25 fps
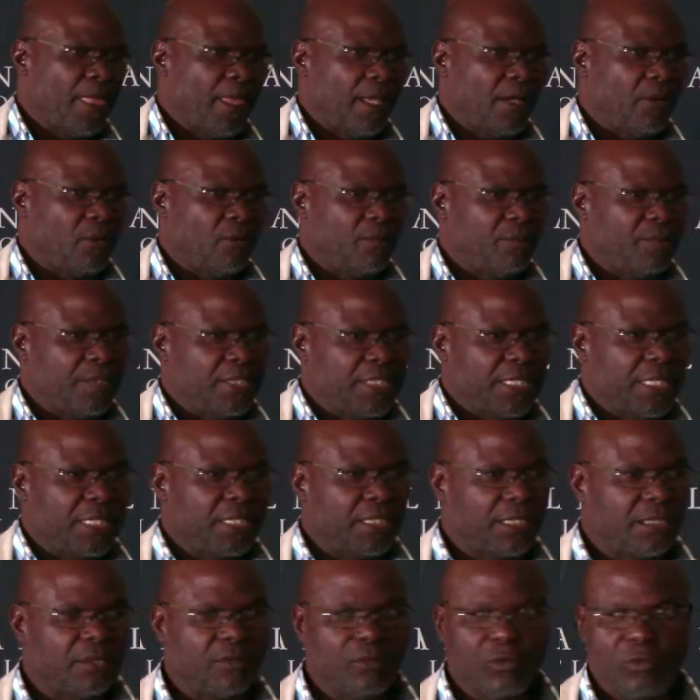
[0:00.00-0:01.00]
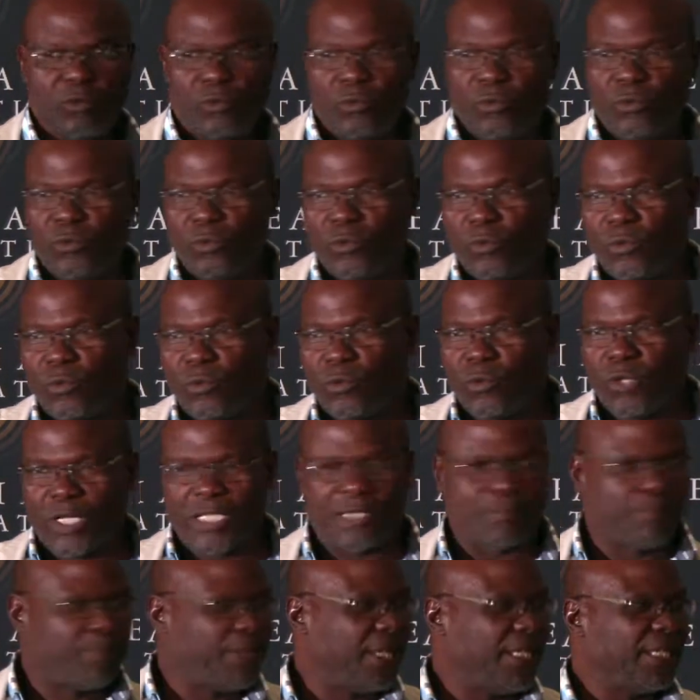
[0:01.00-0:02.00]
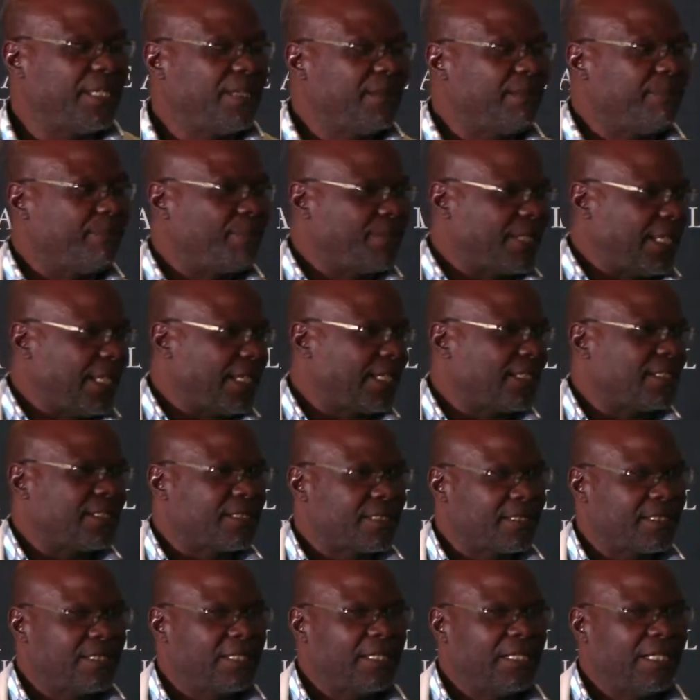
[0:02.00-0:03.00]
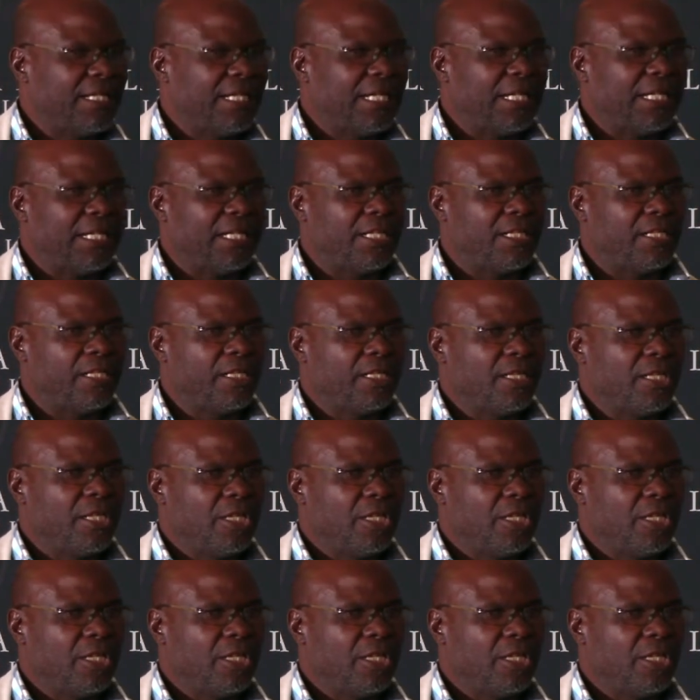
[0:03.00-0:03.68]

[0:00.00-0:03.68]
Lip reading: He would be checking who was paying tax and